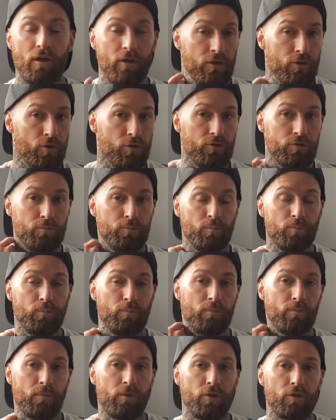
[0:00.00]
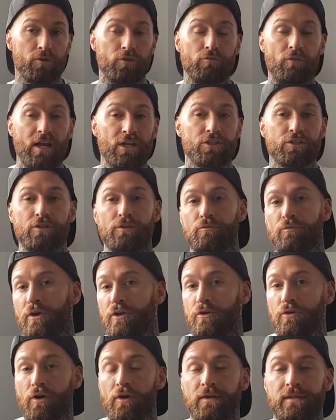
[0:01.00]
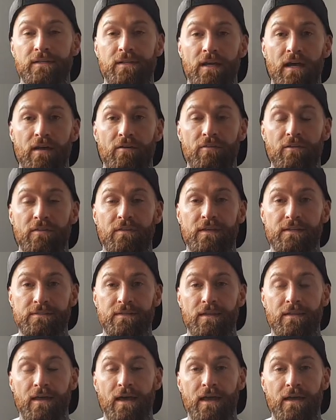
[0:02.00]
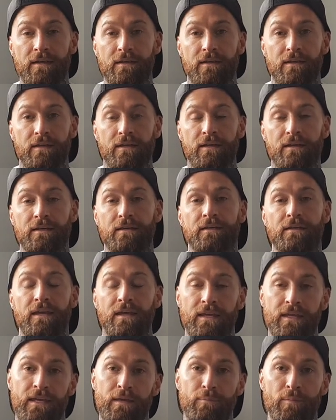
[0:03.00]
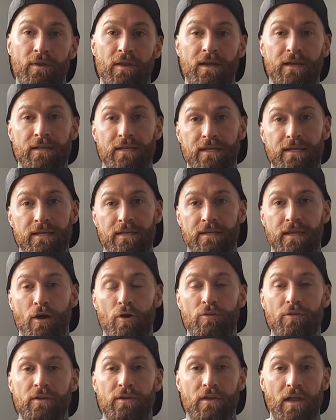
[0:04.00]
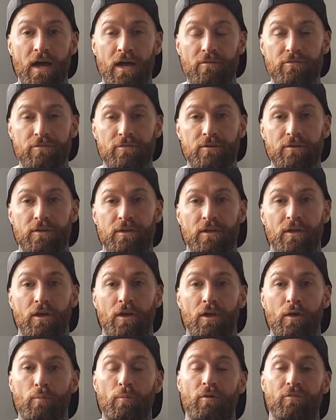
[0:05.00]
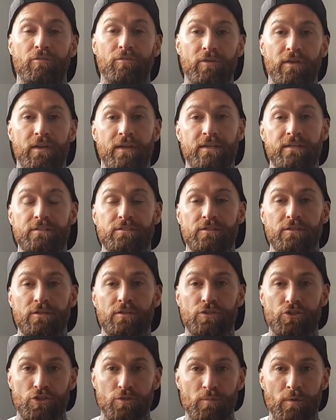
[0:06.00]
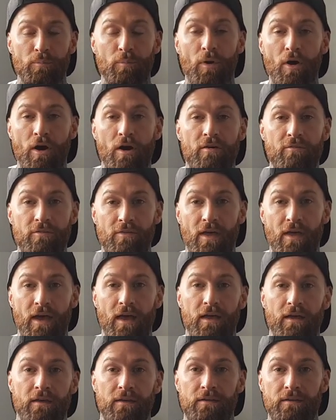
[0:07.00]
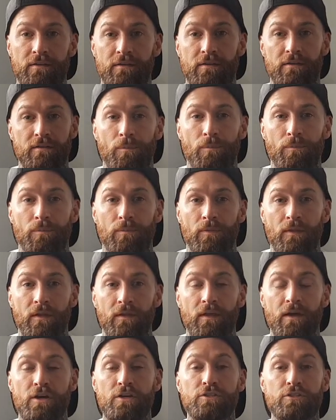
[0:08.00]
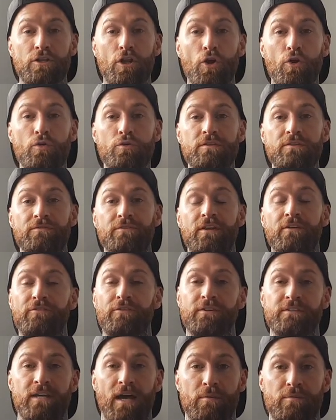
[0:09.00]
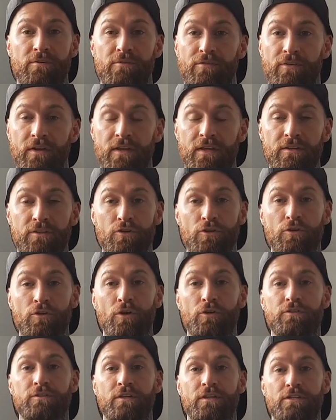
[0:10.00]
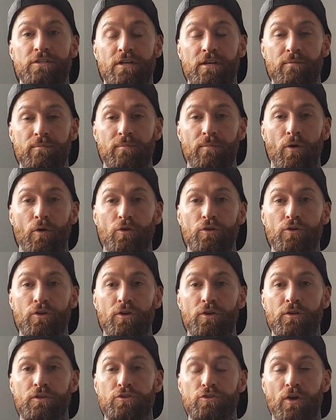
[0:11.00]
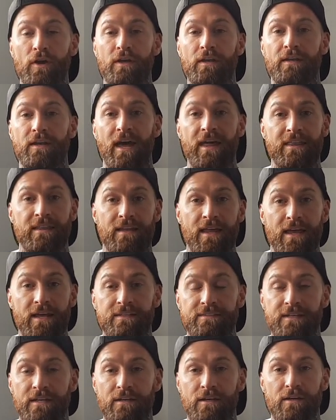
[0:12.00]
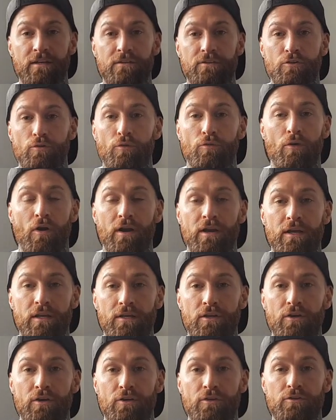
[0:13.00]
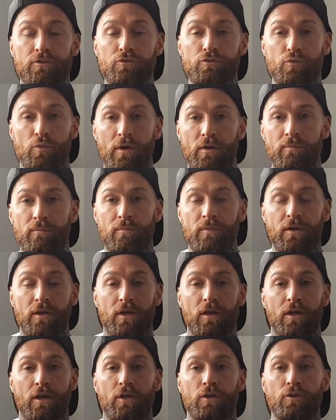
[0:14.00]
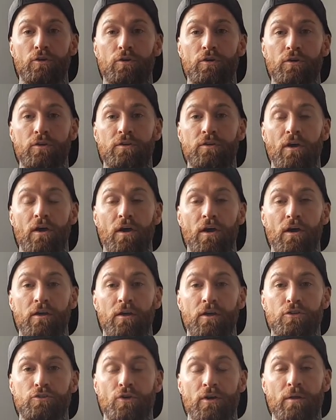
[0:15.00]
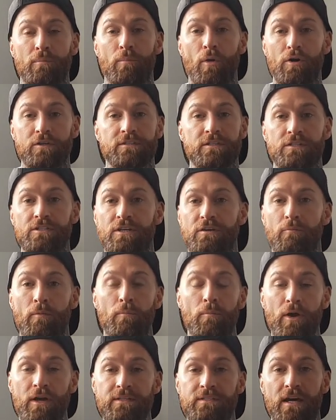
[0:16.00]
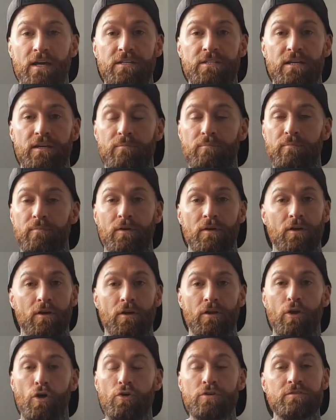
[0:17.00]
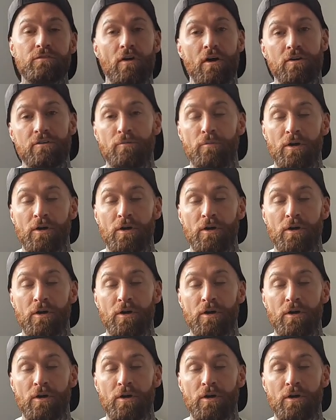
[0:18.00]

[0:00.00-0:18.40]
your direction of where you're going in life and things like that, and keeping a clean, healthy life, but fitness should be part of that. There's loads of different types of fitness. You can go to the gym, or you can join an athletic center and do running. You could swim. You could join a boxing gym, a Muay Thai gym, loads of other